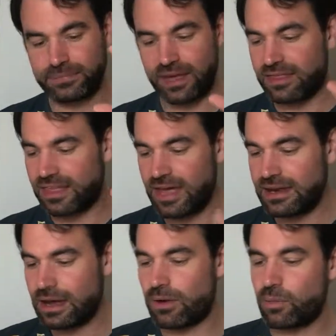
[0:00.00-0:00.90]

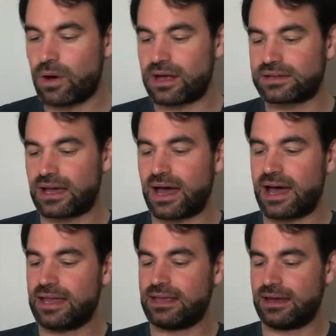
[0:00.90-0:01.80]
then what
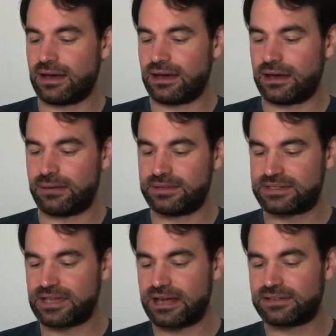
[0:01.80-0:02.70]
I
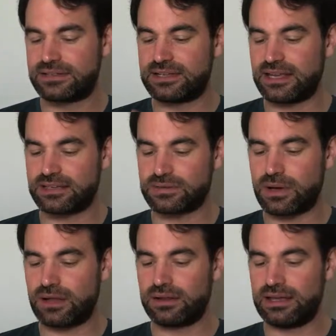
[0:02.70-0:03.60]
decided to take as
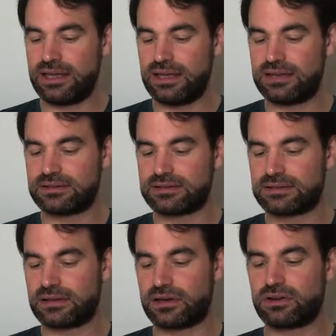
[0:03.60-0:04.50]
well is
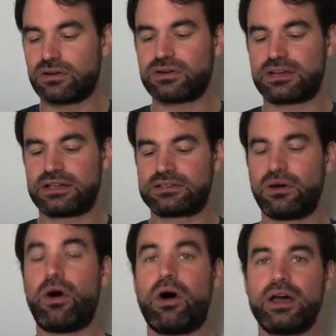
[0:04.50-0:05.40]
coconut
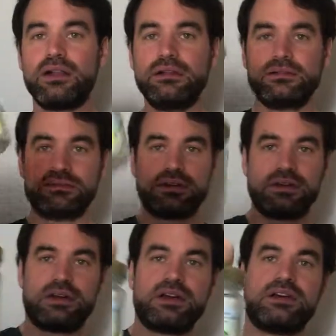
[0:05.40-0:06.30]
oil.
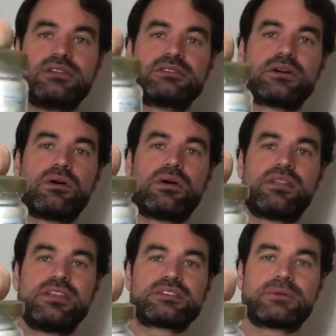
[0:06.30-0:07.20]
So
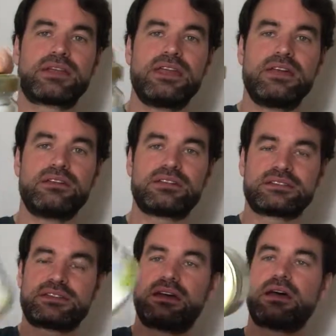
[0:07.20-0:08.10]
this one here,
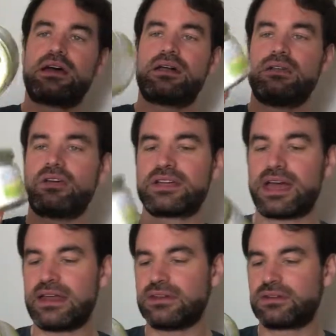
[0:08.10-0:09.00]
that's an
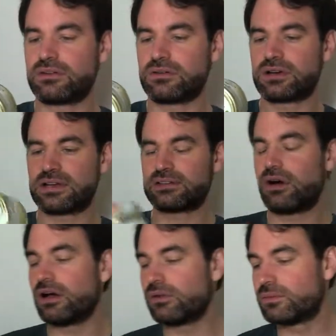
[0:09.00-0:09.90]
organic coconut
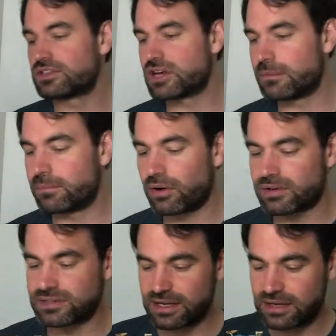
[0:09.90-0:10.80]
oil which I
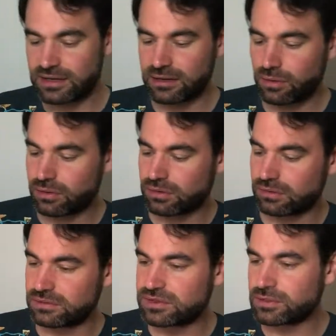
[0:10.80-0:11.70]
bought in a
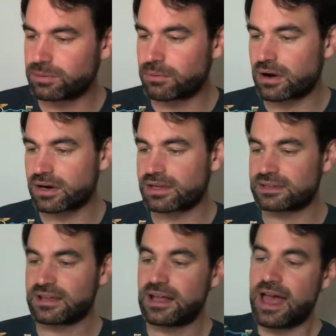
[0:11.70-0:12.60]
local
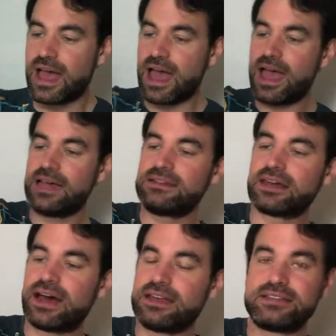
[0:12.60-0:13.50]
supermarket. And
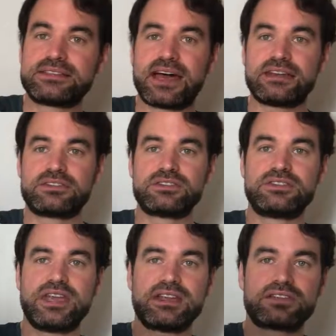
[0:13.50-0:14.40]
I decided to
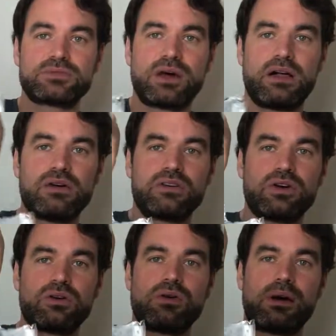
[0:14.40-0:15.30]
take as well
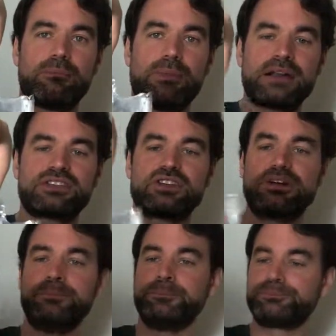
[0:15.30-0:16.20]
cocoa
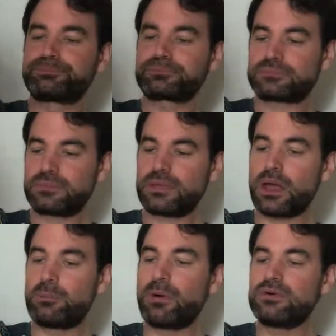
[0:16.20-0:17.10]
butter.
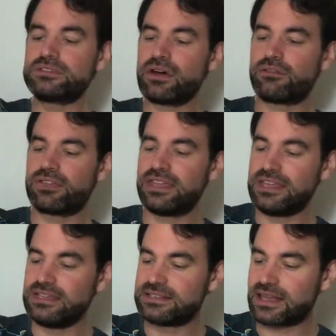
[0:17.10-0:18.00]
Both of
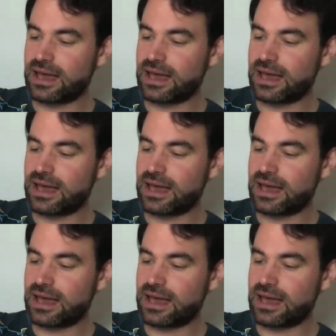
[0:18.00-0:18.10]
these